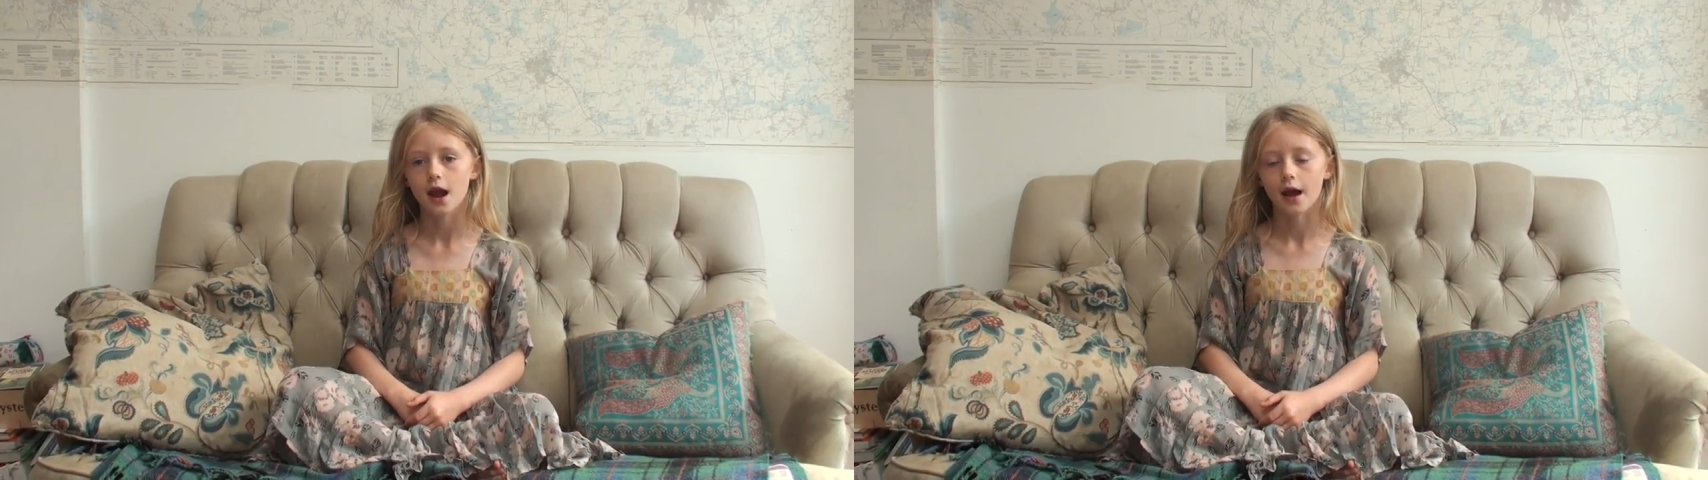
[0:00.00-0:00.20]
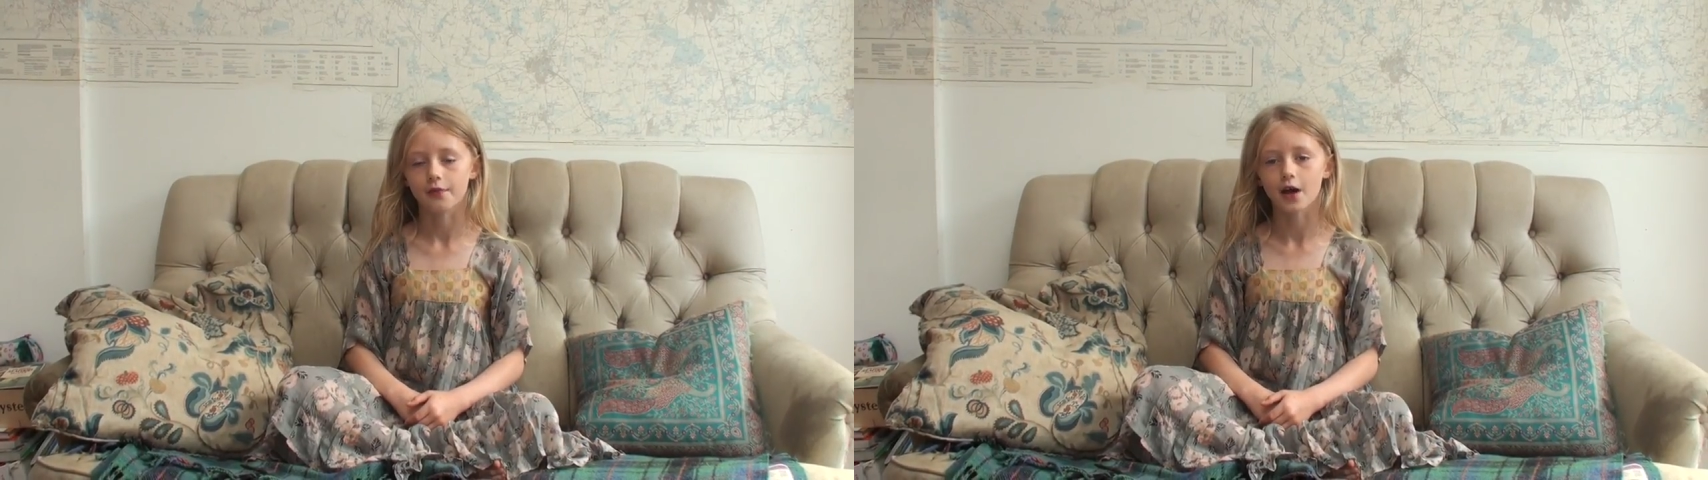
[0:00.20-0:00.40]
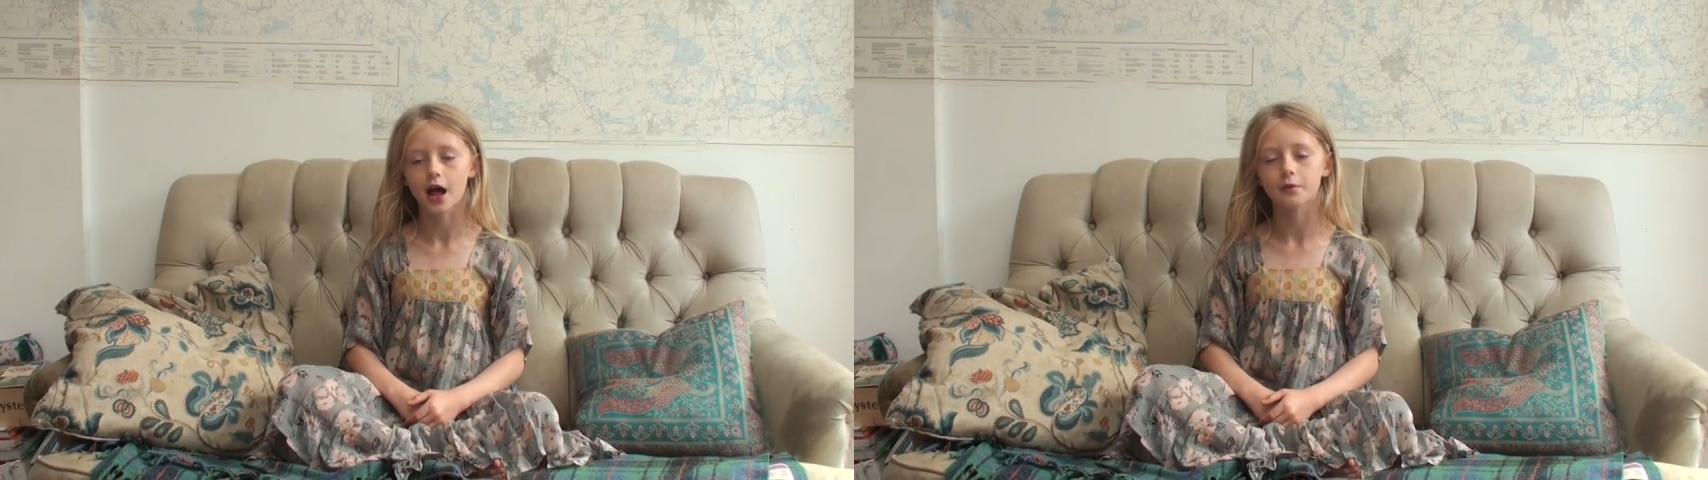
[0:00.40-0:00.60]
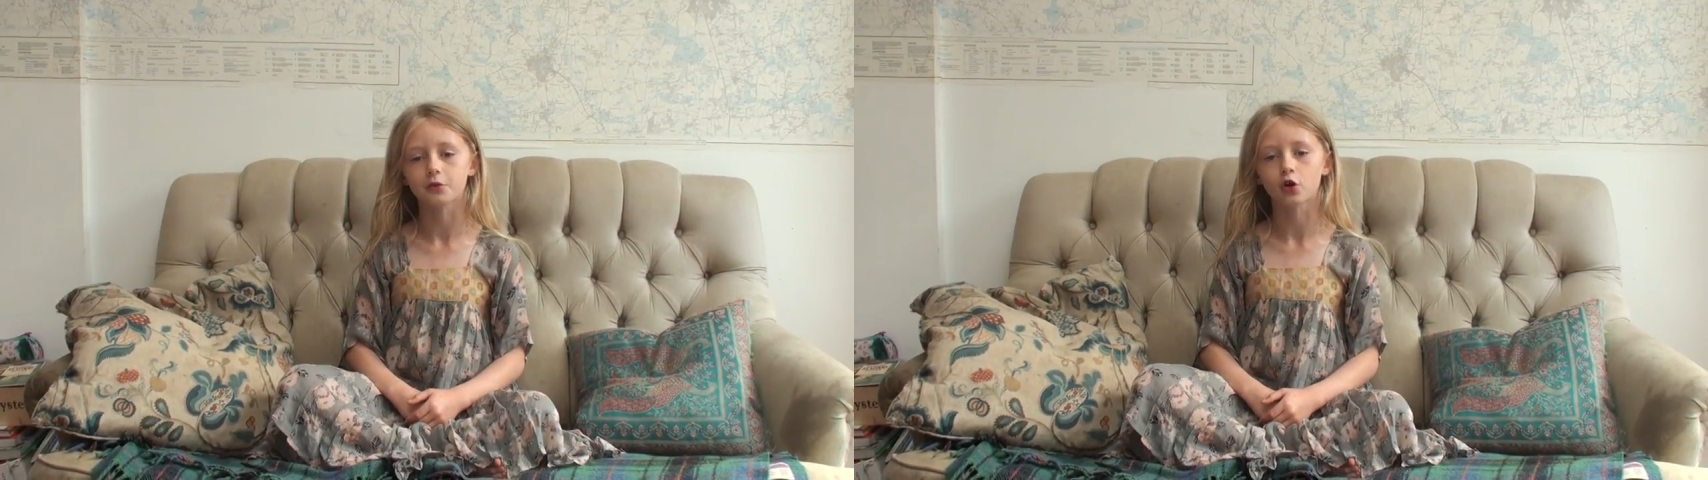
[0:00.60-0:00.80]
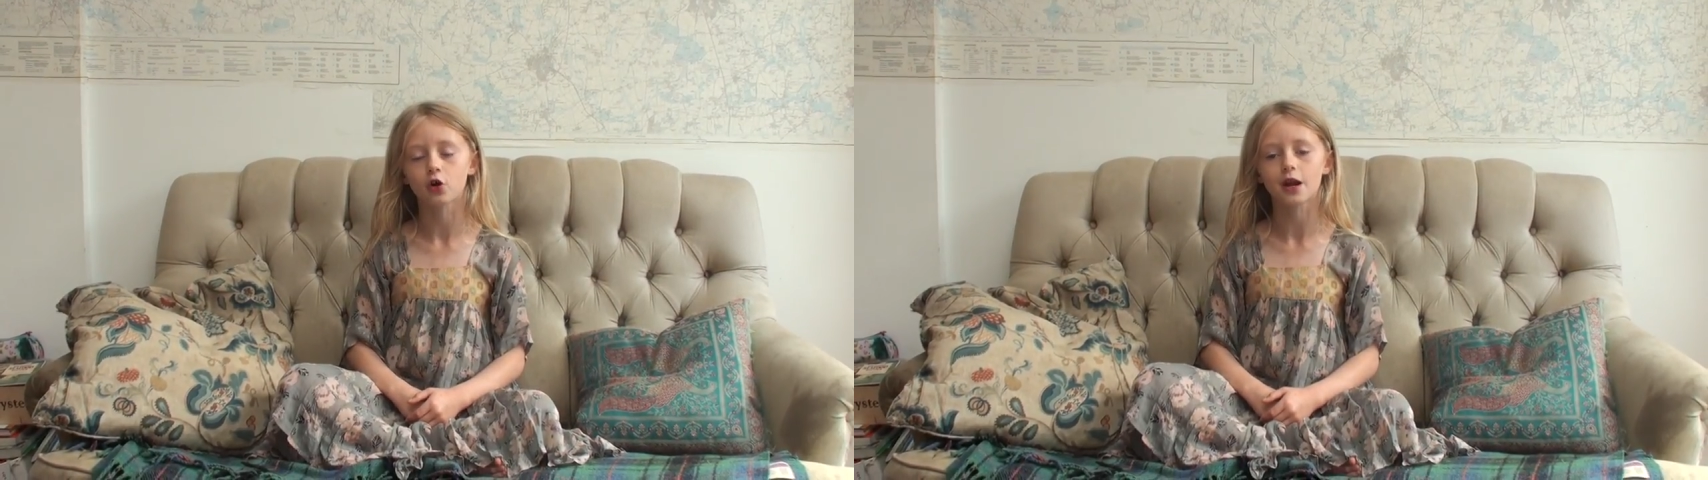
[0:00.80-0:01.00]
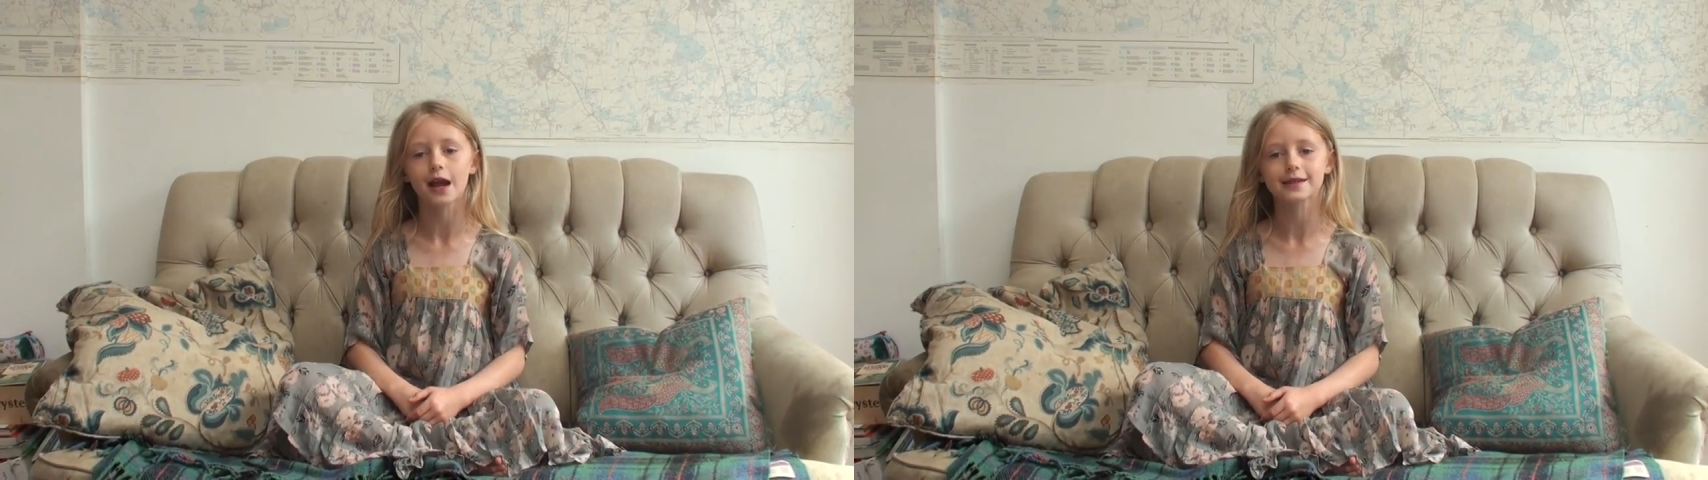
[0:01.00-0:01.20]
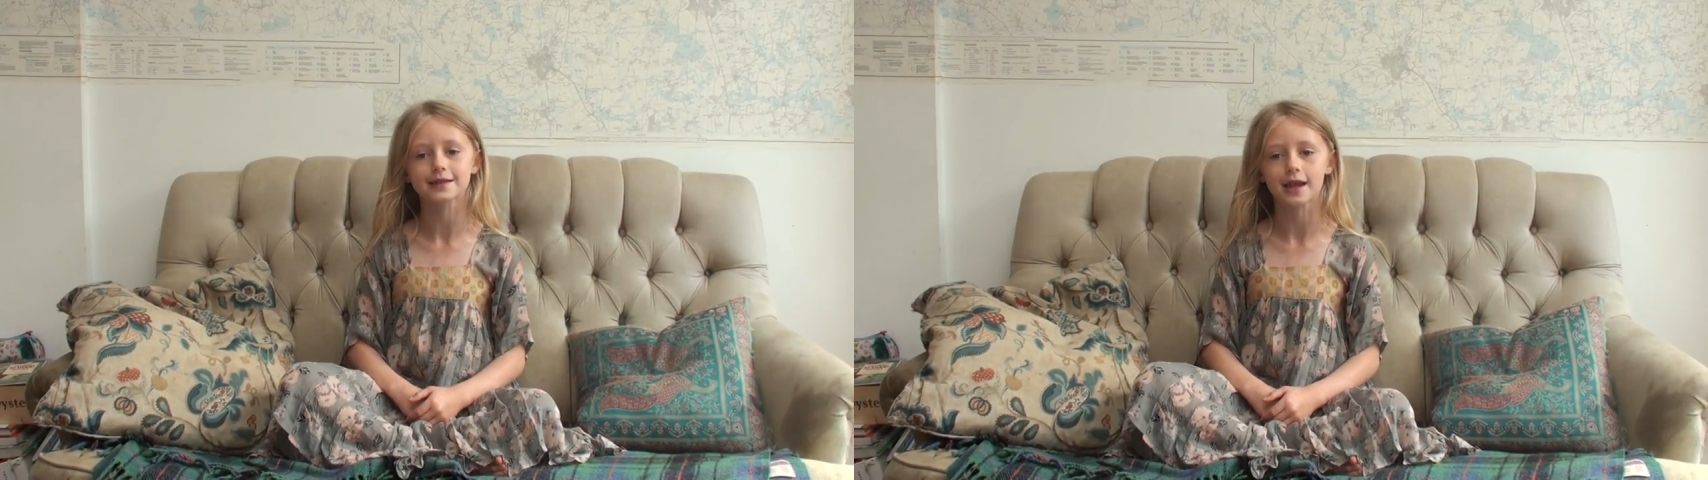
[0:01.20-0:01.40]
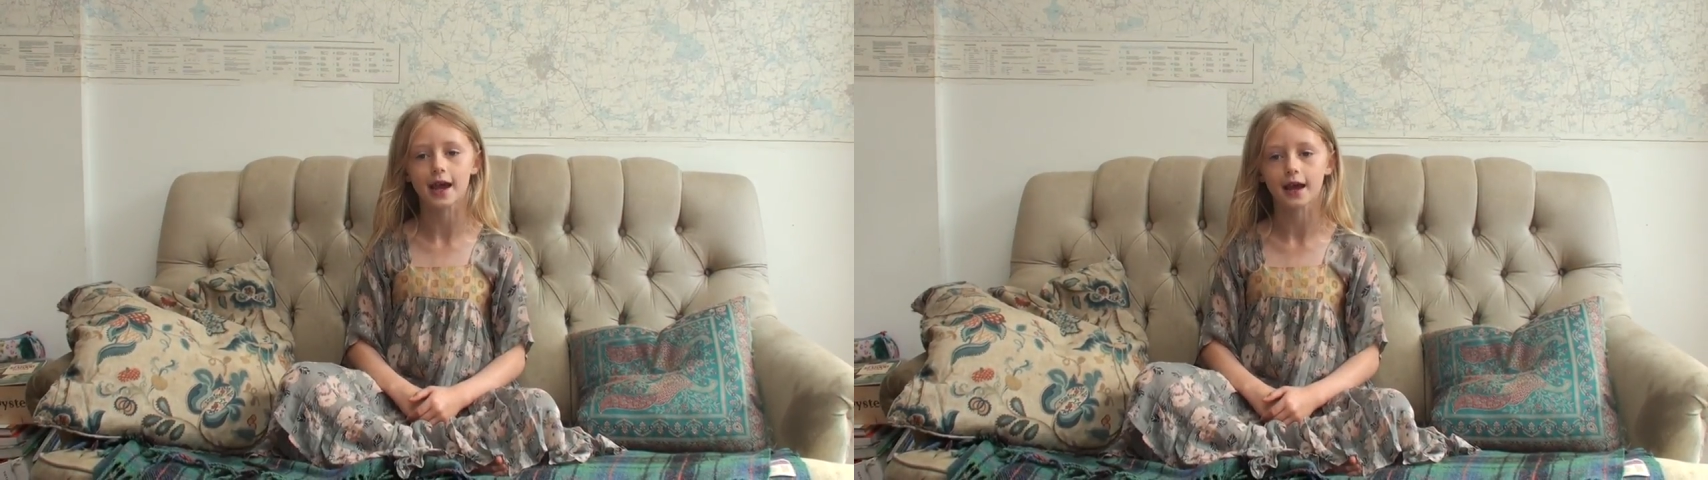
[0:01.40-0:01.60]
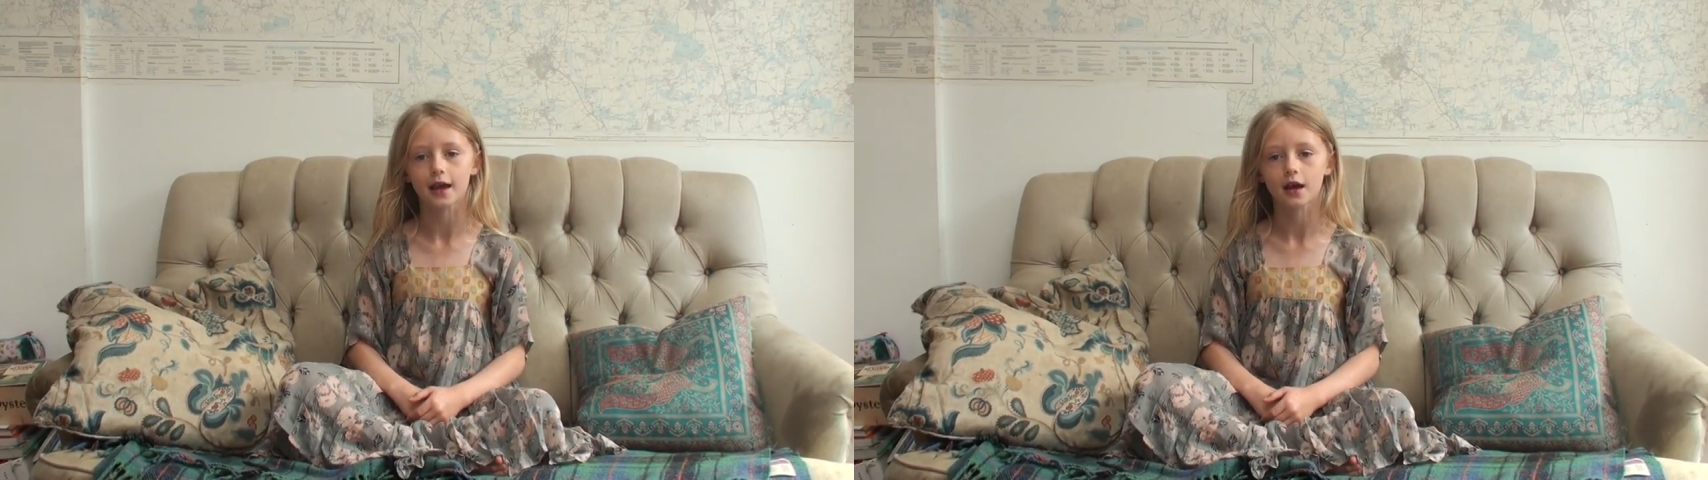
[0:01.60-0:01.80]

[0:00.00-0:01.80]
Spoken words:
and they'll be gone next day.